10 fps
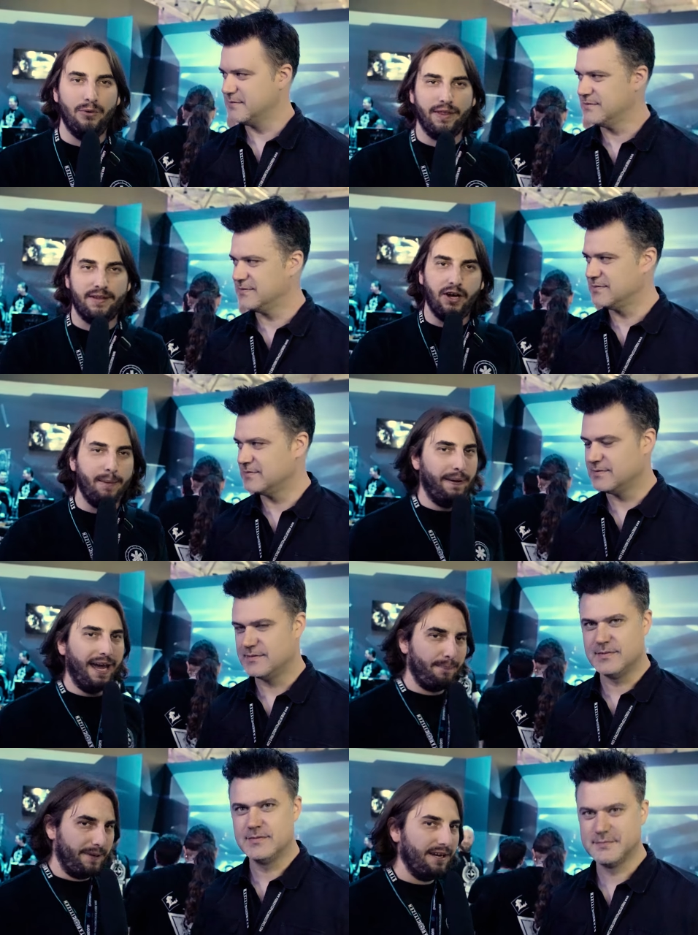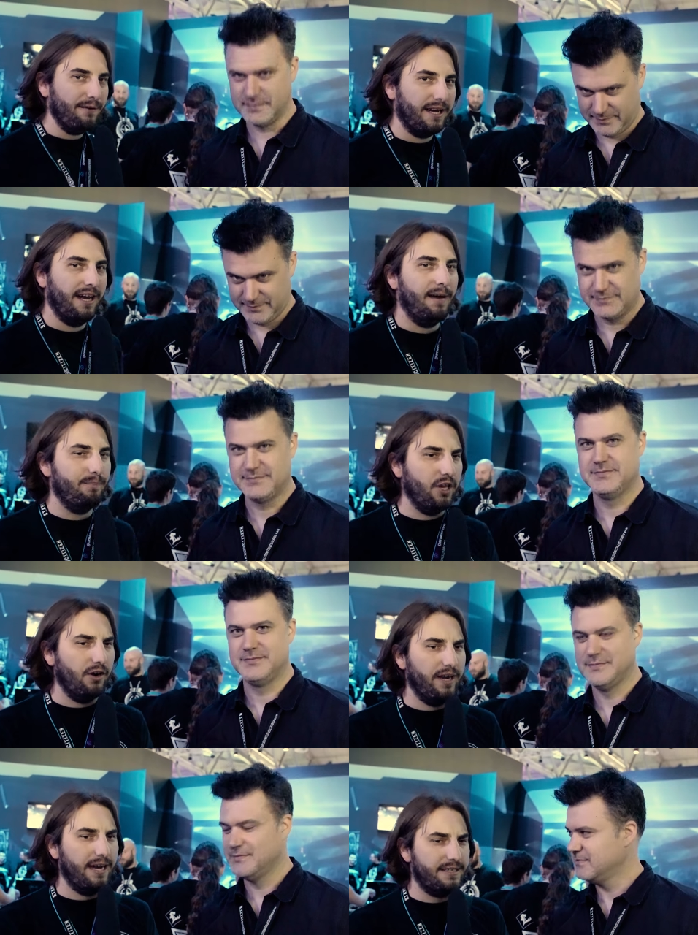Speaker 1: with Todd Papy. Um,
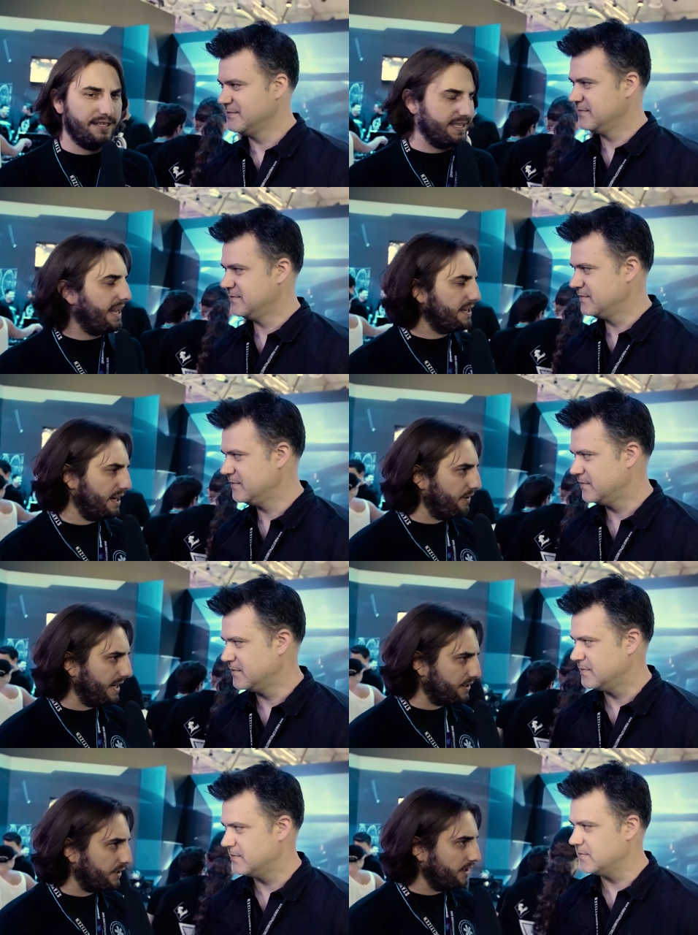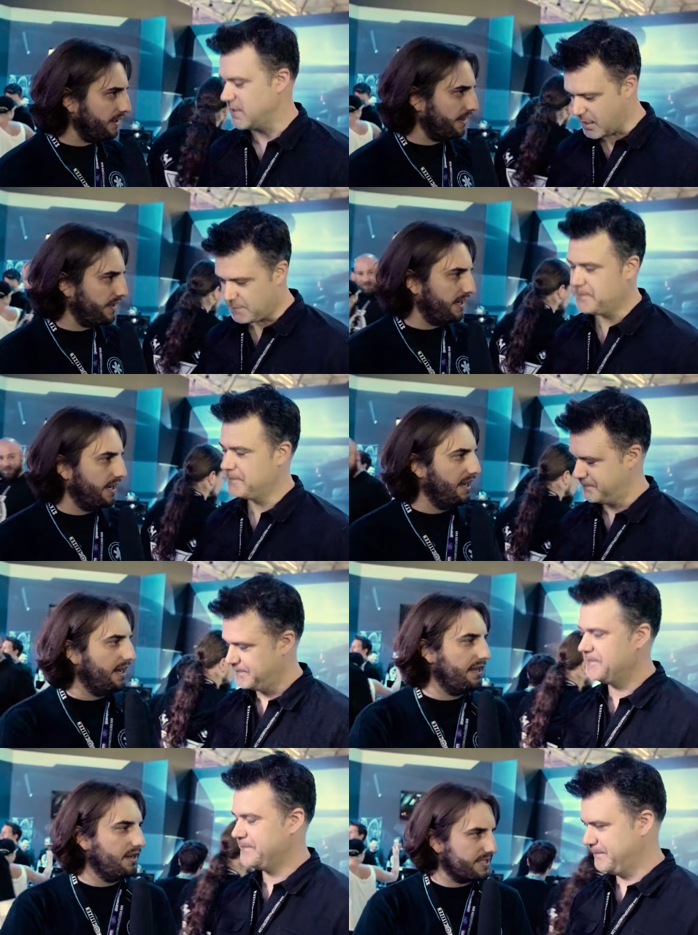you're a design director in yeah. the
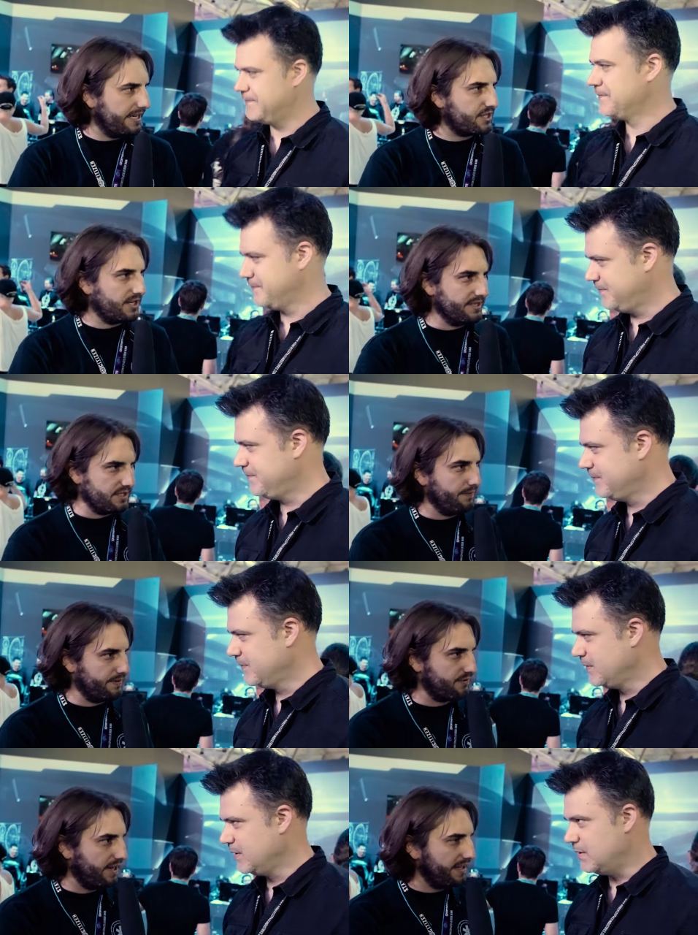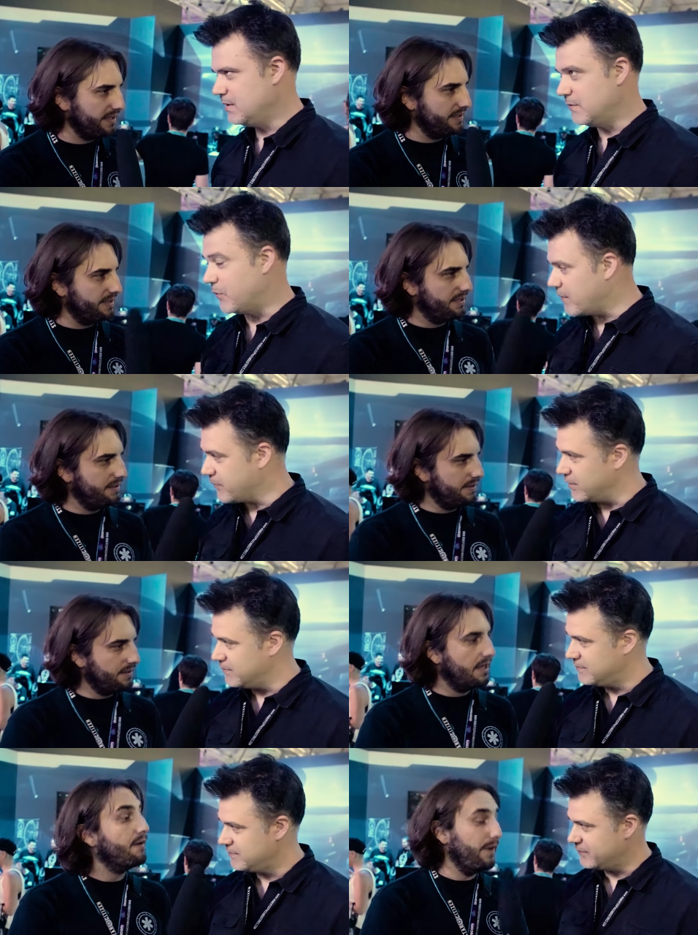uh, Los Angeles office, right? Frankfurt.
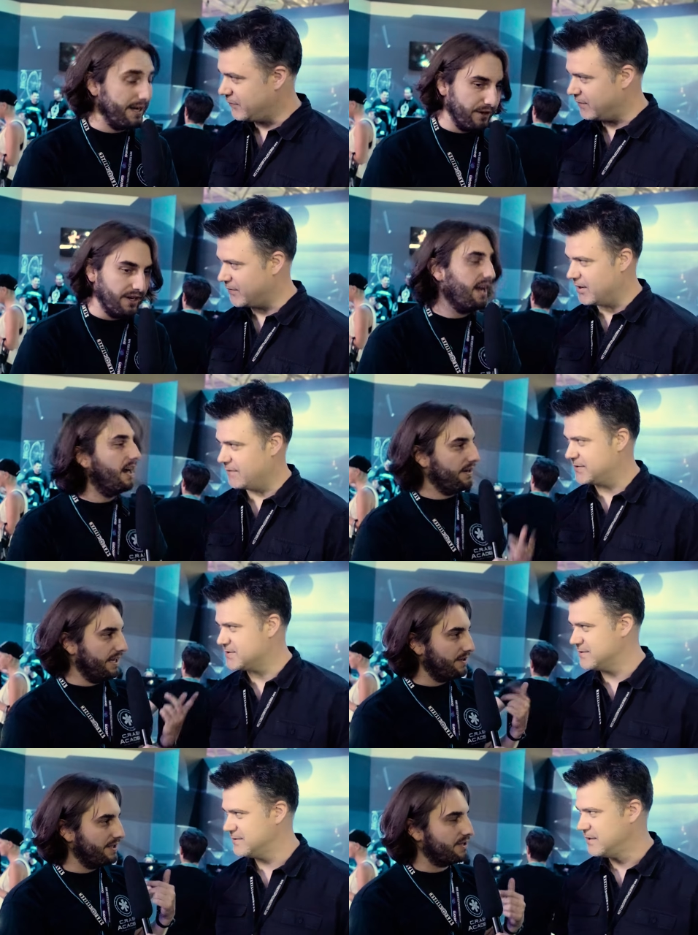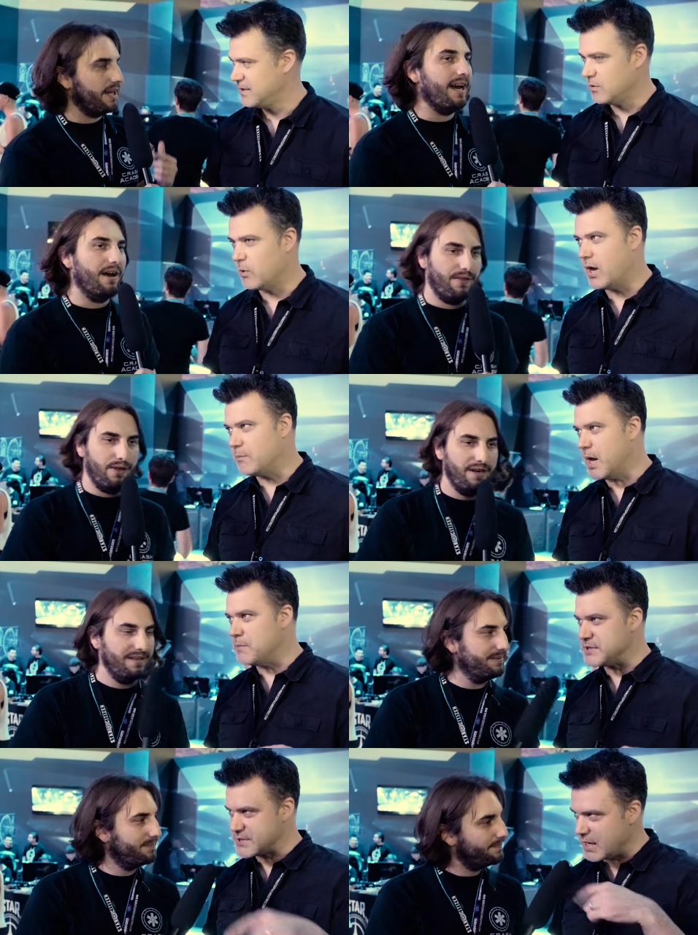
Speaker 2: Frankfurt. Frankfurt. Oh, yeah. You. Oh, no, I'm,
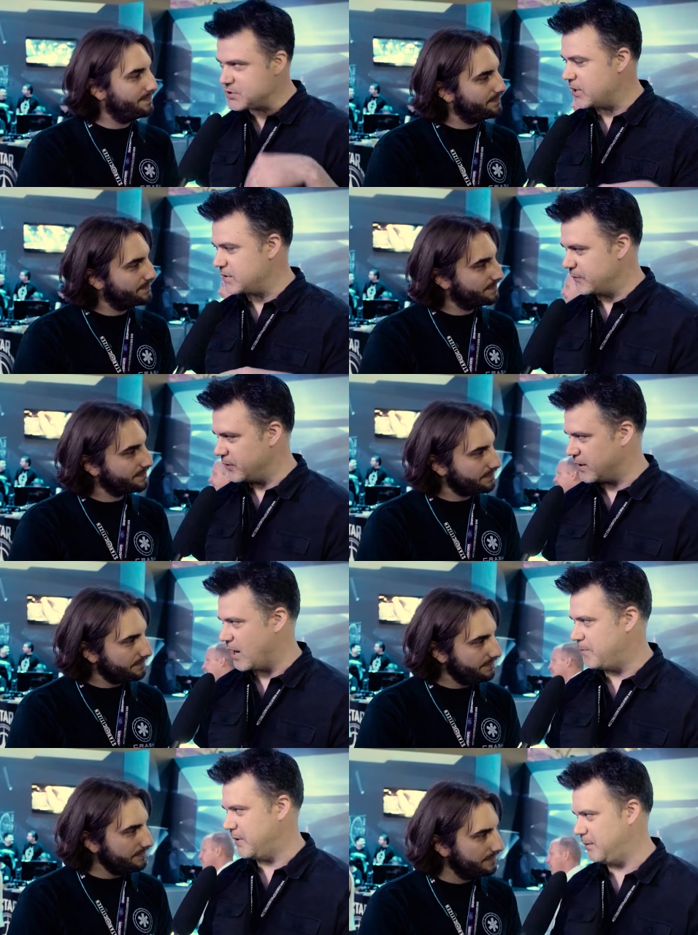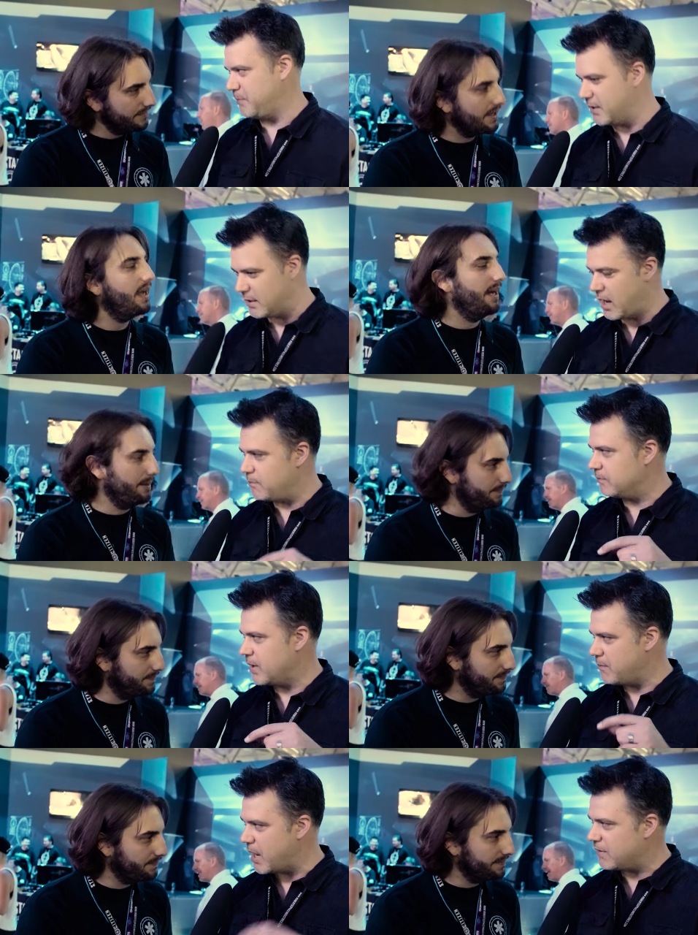I'm design director for the company, but I'm
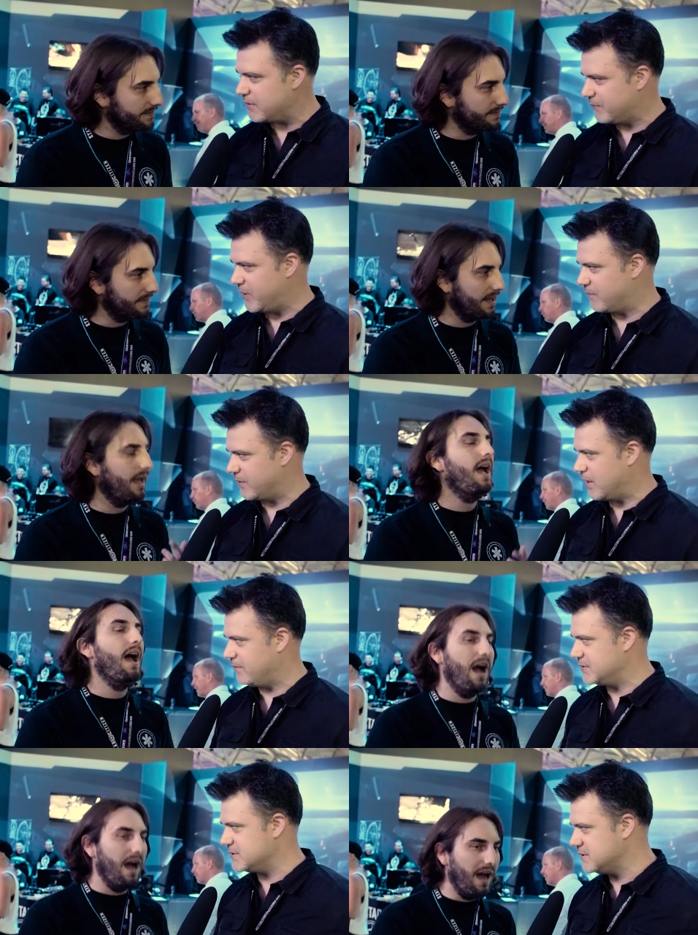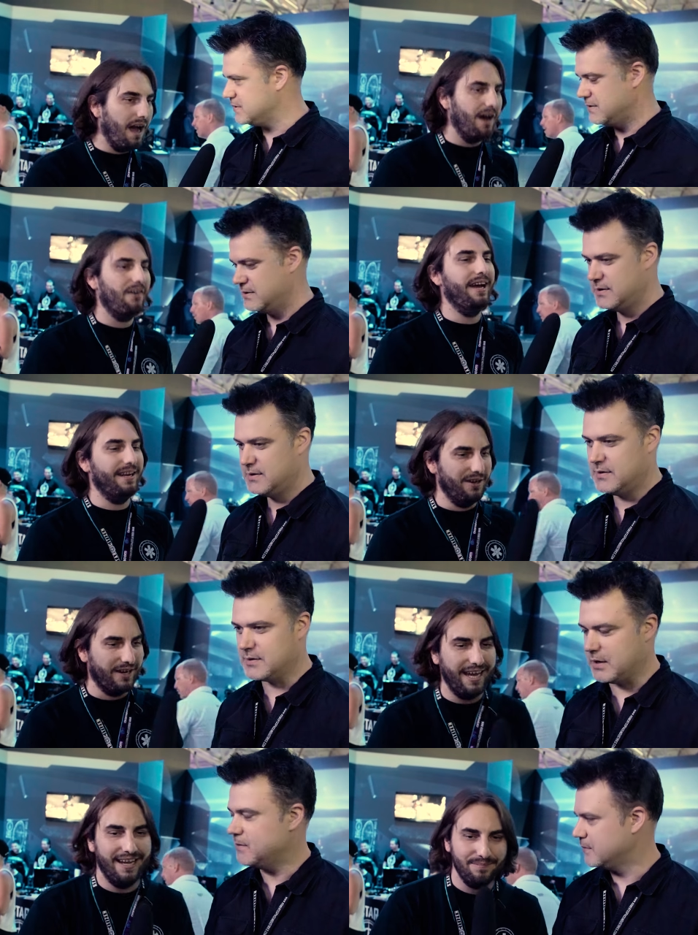I'm out of the Frankfurt office. Ah, right. Okay.